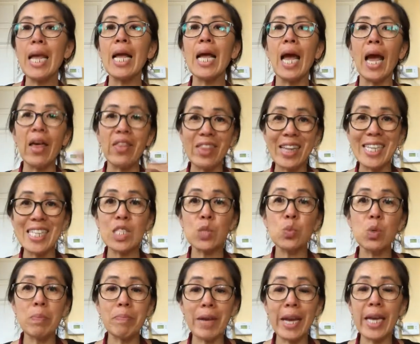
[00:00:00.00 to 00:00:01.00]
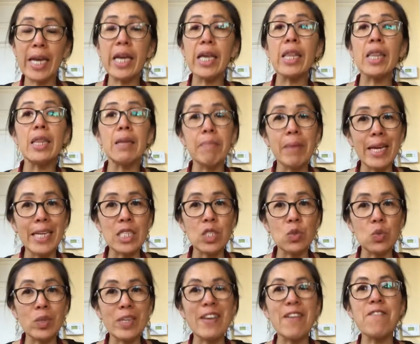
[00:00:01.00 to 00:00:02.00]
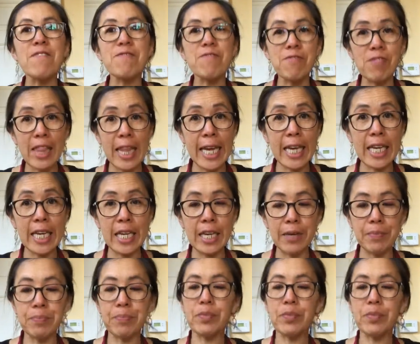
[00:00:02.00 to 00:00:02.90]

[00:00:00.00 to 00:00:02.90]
And this will make the pastry flaky.